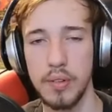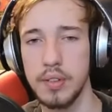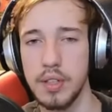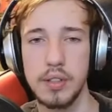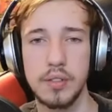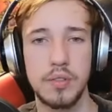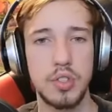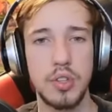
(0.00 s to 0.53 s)

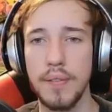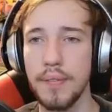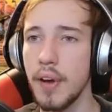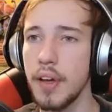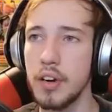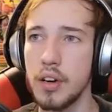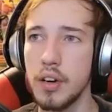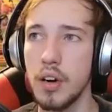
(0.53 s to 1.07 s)
The
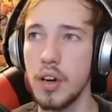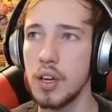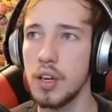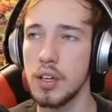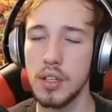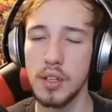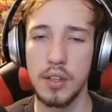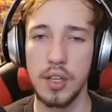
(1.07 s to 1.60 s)
Starfighter
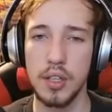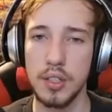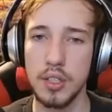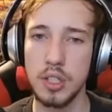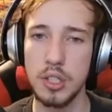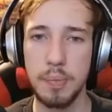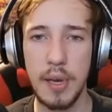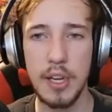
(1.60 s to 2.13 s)

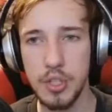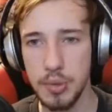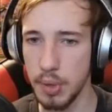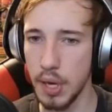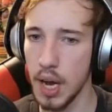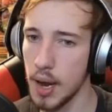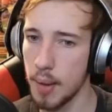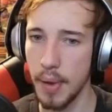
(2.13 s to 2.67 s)
spaceship
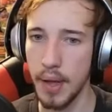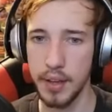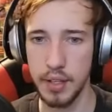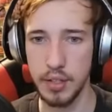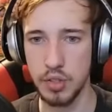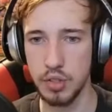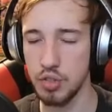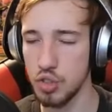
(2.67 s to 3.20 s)
combat is